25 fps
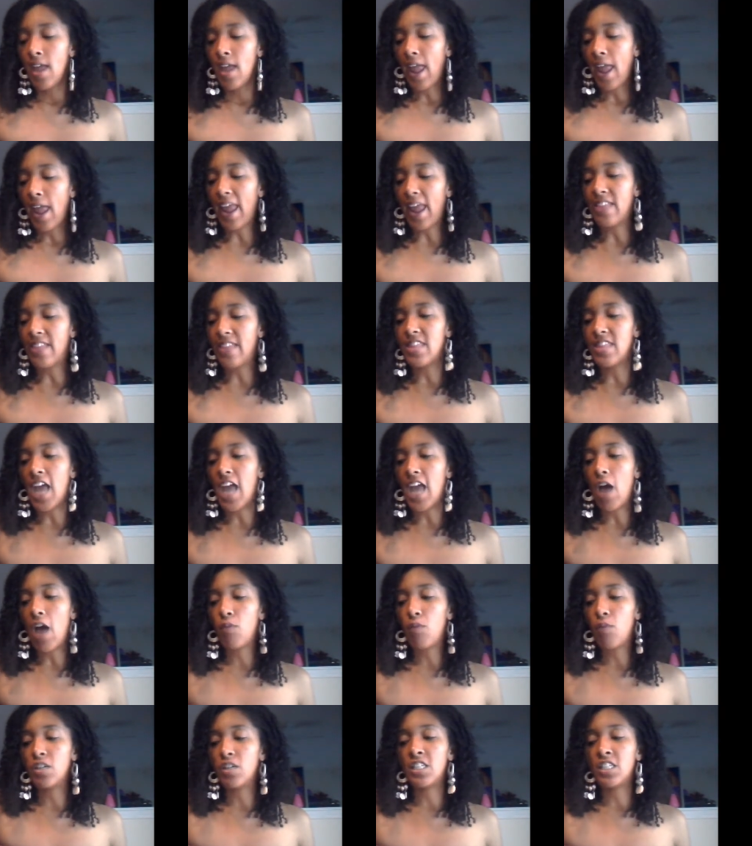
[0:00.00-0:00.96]
and
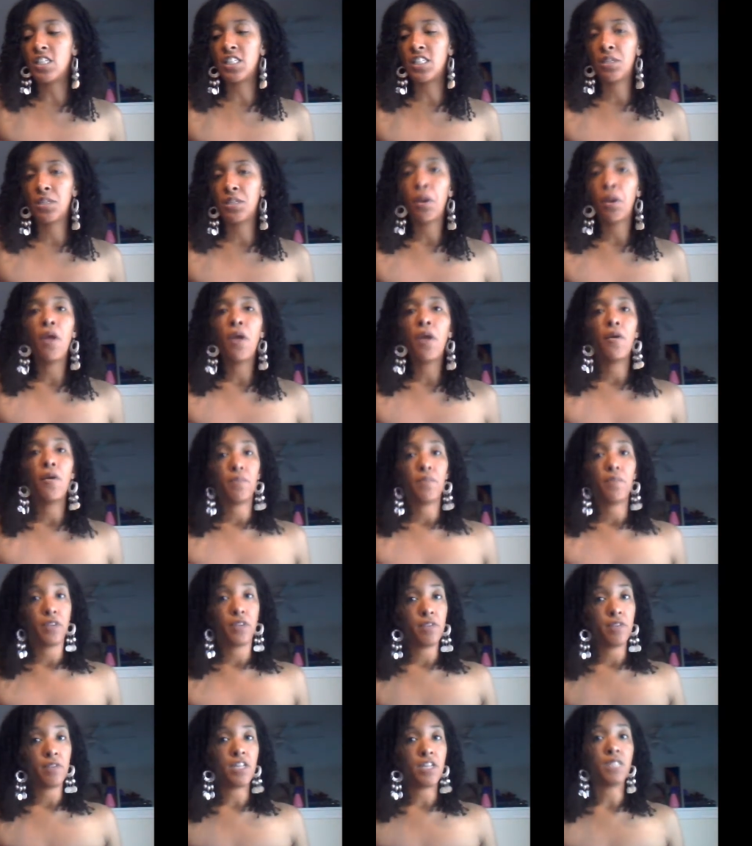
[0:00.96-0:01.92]
that was
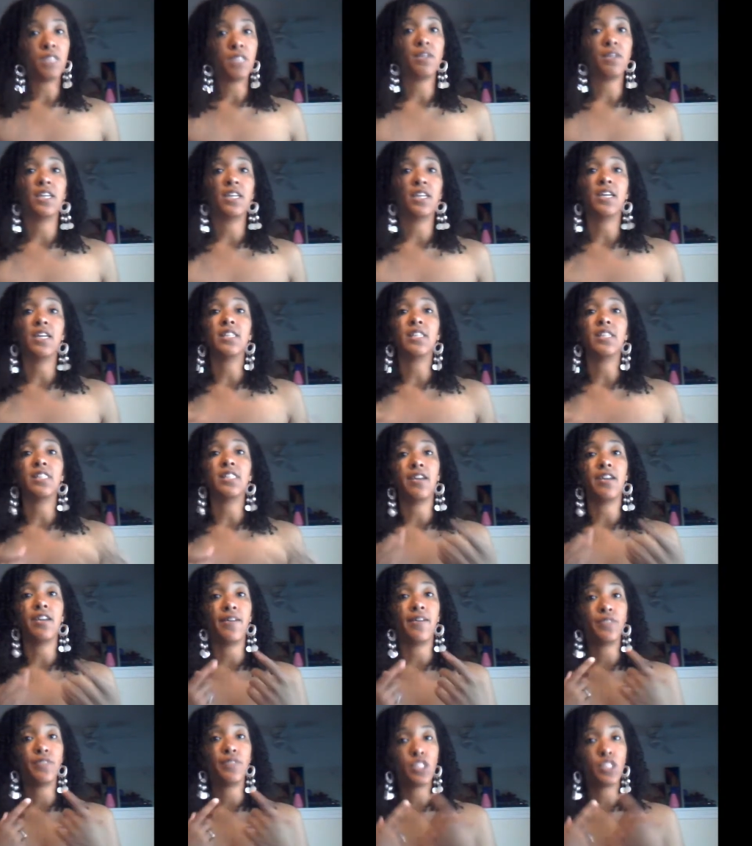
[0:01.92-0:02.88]
pretty much because
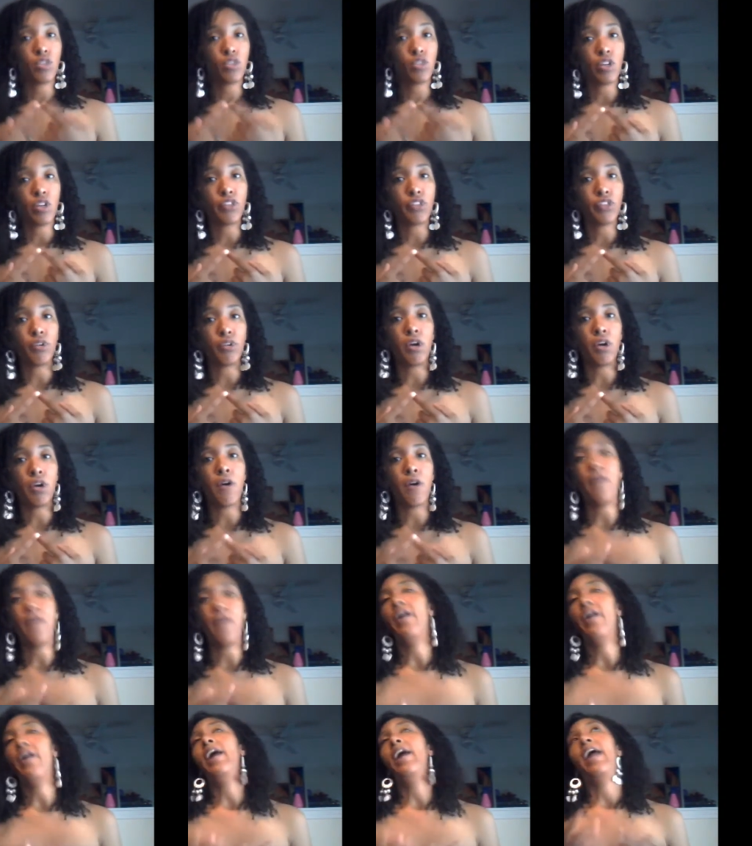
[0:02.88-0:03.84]
of the sore
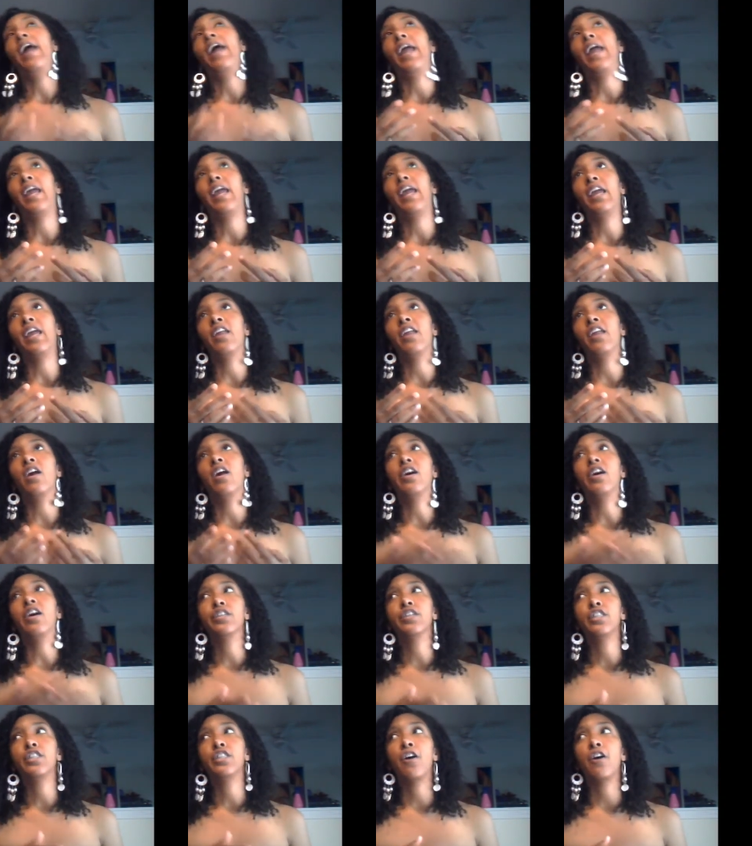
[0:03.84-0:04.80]
throat, and
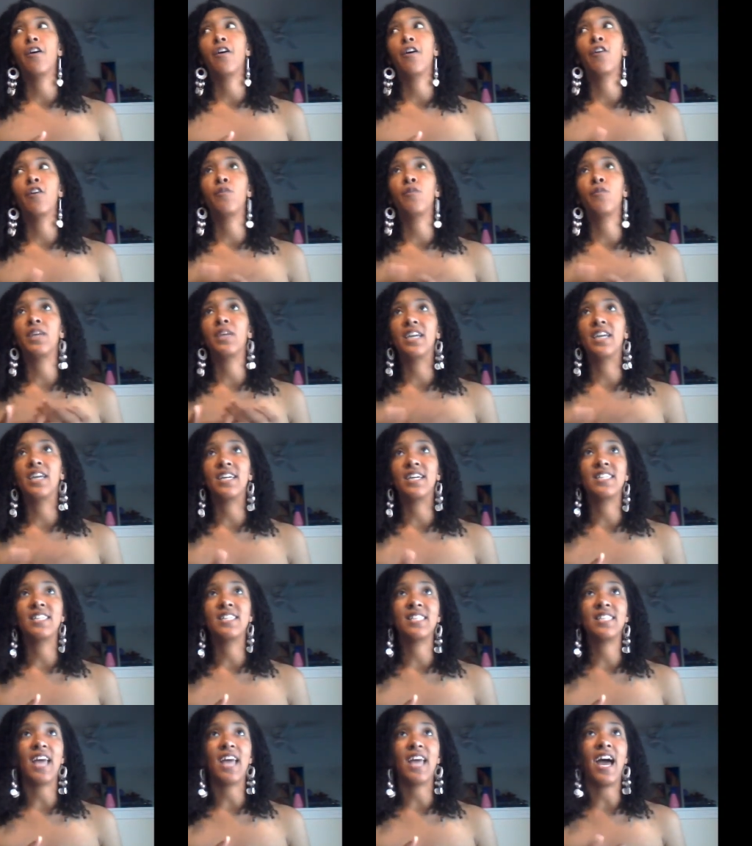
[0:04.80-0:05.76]
also
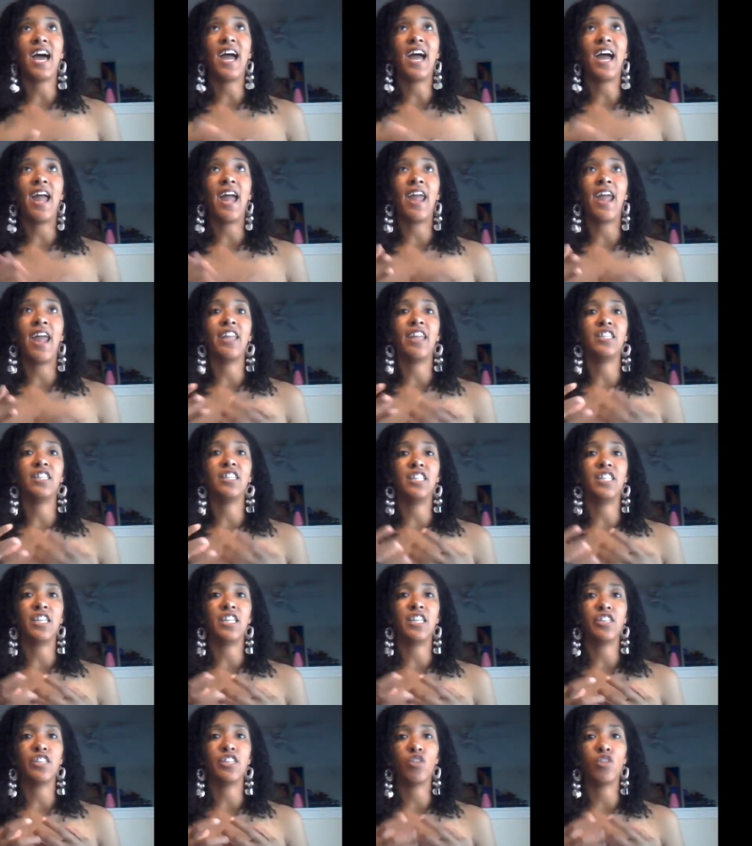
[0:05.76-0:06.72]
because I
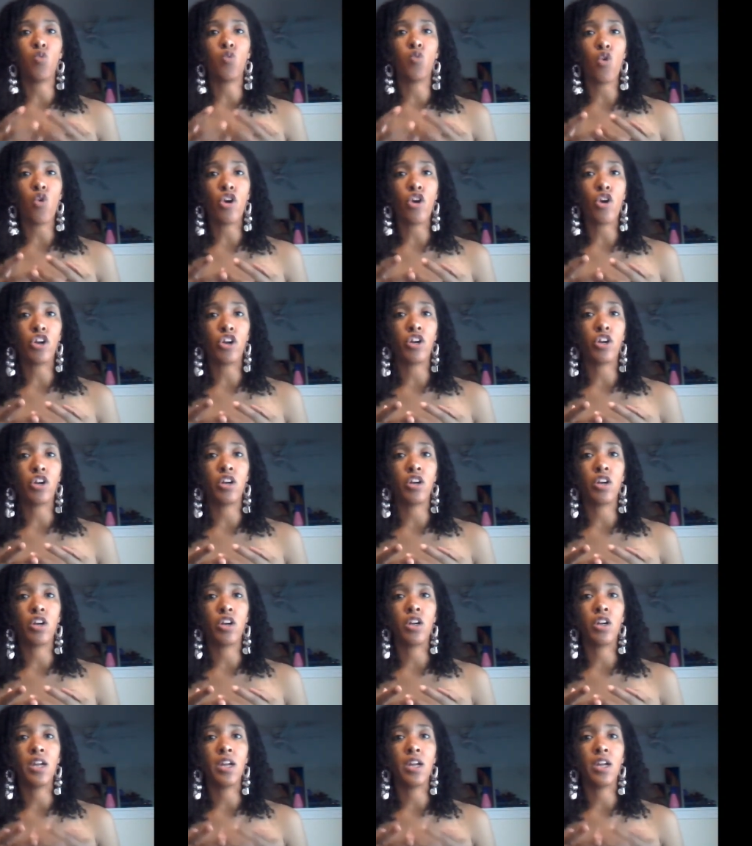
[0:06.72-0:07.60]
did the water